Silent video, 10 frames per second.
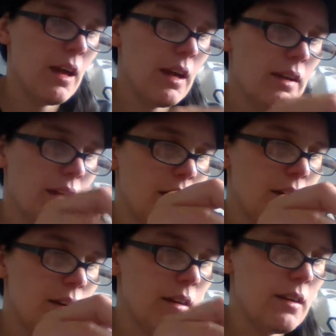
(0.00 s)
And it
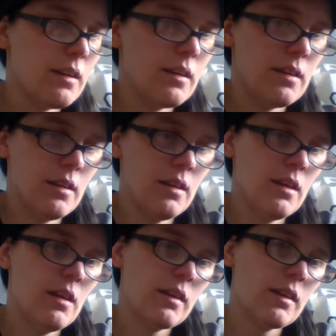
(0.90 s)
uh,
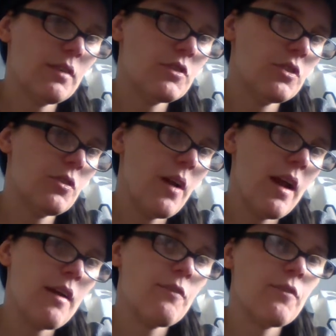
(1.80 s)
gives you
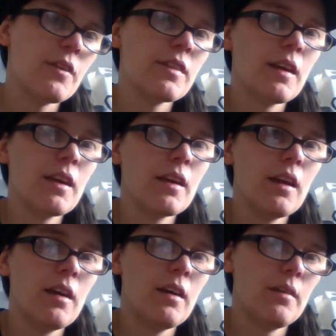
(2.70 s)
everything
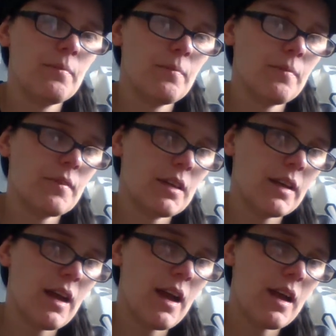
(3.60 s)
um, that
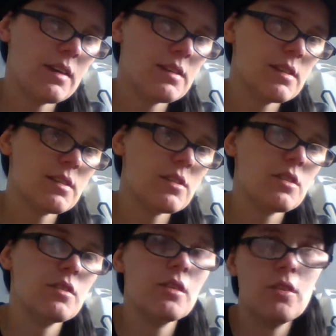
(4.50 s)
it has so
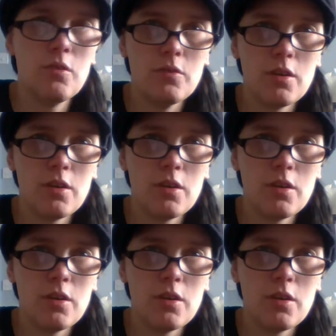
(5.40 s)
that you